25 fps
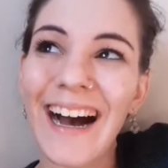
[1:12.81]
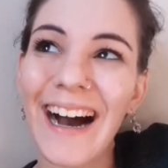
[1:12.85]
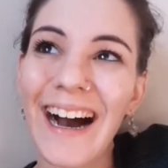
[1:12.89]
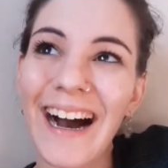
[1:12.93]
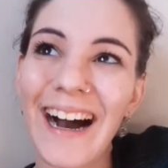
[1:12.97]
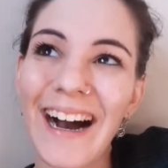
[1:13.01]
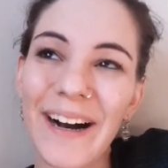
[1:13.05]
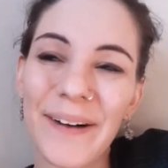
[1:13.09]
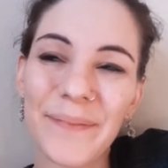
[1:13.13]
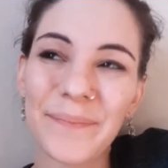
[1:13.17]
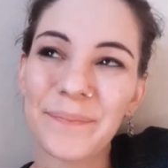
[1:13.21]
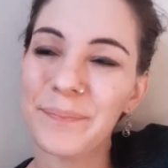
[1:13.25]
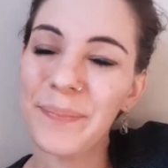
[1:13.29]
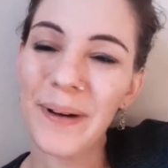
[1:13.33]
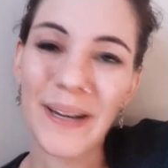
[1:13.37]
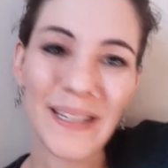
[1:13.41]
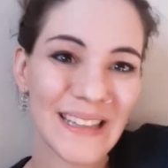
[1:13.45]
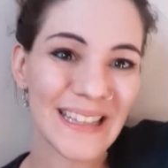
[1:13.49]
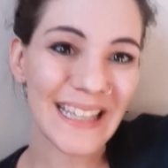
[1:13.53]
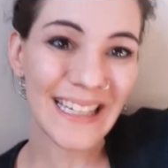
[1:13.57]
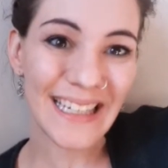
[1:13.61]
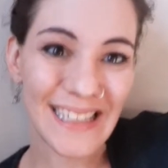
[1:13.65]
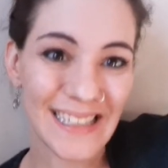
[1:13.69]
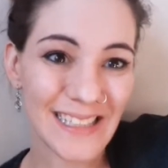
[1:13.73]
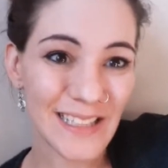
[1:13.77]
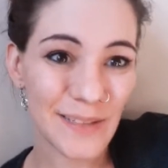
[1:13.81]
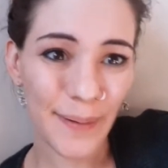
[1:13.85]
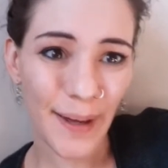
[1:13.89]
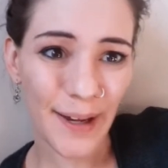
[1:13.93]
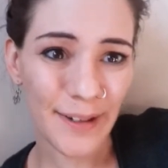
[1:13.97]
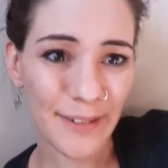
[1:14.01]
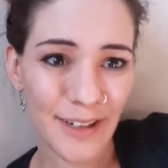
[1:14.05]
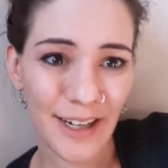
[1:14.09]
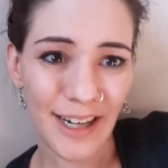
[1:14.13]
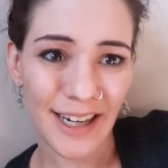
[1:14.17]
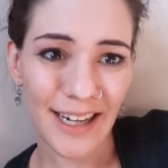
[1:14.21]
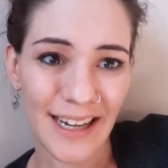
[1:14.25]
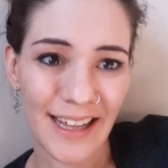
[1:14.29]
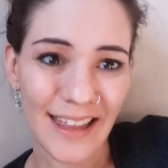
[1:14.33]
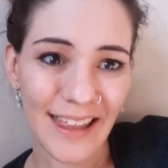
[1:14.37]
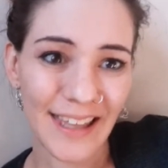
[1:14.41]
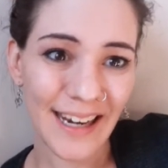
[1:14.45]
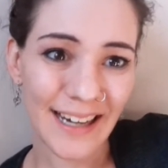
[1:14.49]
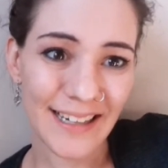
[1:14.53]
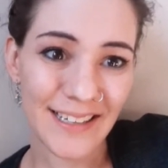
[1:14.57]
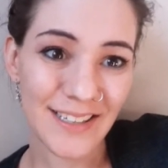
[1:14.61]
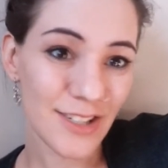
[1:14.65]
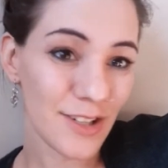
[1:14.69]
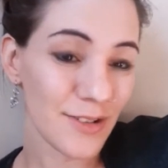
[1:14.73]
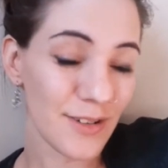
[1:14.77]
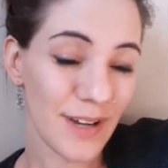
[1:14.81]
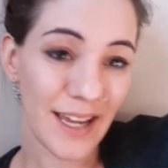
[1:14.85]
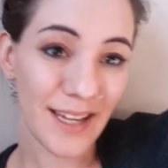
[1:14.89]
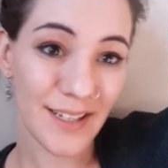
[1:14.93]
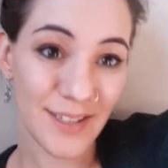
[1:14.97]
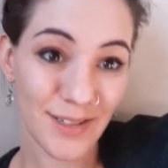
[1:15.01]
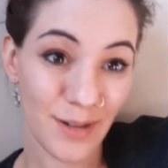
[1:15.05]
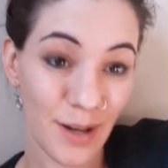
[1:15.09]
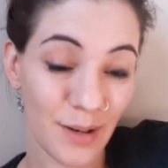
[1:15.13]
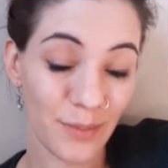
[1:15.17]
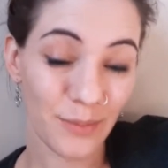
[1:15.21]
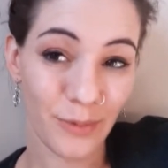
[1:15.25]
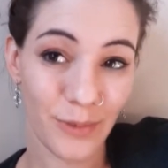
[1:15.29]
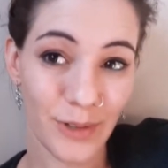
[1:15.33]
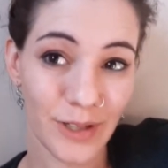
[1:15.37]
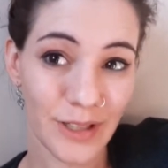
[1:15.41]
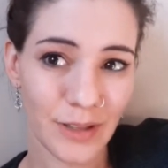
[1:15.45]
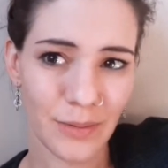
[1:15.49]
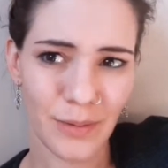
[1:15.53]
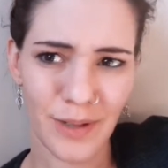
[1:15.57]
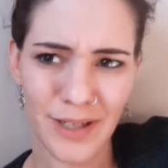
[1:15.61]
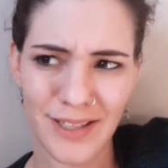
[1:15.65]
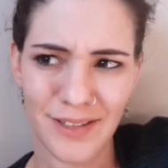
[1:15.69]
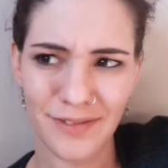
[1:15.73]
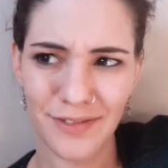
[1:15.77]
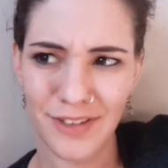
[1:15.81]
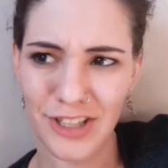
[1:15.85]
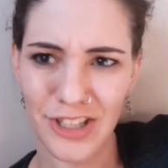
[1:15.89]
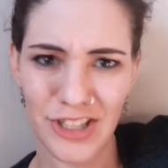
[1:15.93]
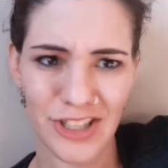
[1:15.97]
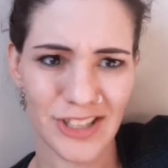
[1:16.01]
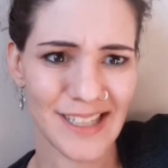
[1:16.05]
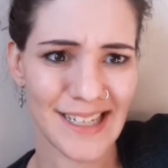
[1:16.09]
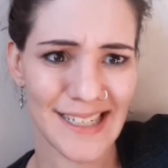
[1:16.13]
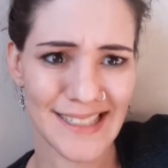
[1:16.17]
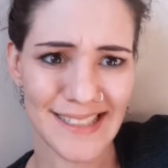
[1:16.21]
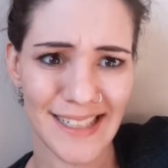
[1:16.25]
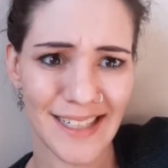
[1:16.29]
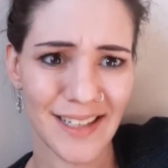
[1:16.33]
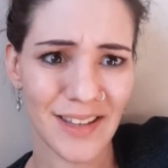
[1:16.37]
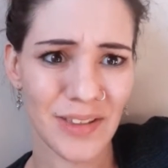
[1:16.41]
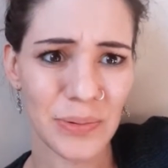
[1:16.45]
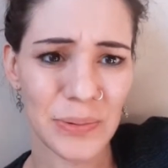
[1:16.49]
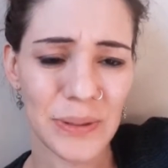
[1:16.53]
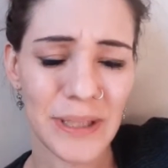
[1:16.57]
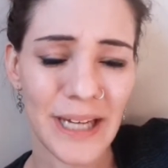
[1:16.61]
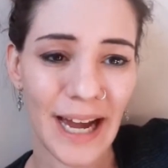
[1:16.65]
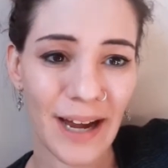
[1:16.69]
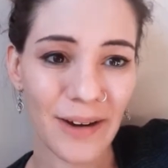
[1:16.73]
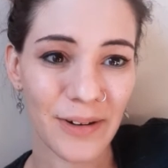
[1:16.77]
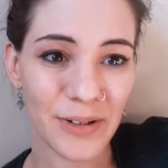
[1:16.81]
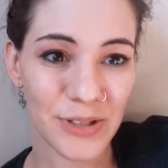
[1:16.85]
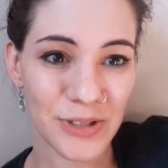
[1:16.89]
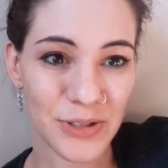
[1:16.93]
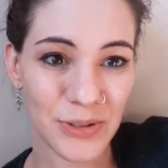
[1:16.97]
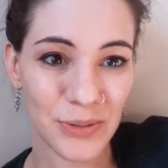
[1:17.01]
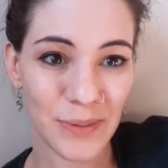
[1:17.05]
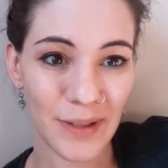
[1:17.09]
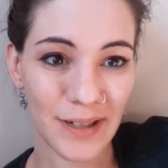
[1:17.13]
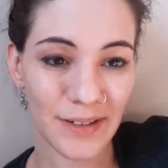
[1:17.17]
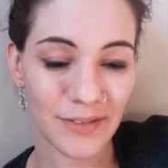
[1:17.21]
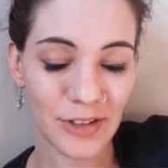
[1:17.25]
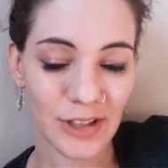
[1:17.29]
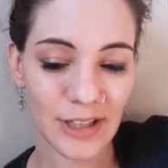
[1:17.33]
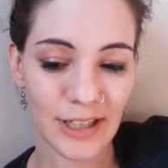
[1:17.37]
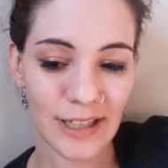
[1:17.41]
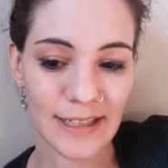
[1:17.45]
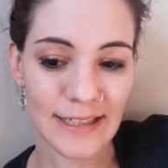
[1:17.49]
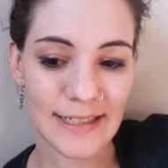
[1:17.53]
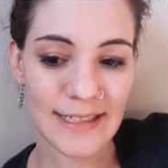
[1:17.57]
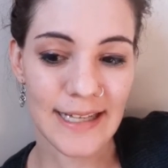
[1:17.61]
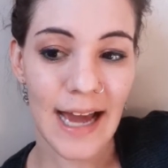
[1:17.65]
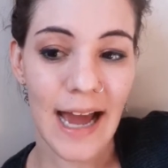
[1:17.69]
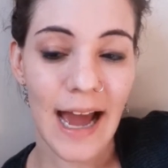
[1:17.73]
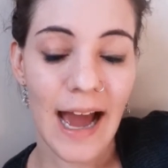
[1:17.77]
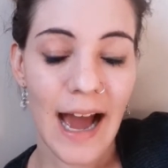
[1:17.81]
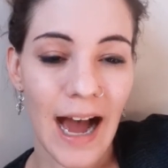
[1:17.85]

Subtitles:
But the expiring in the next 2 days, so I really want to finish the last, like, 3 hours or whatever it is.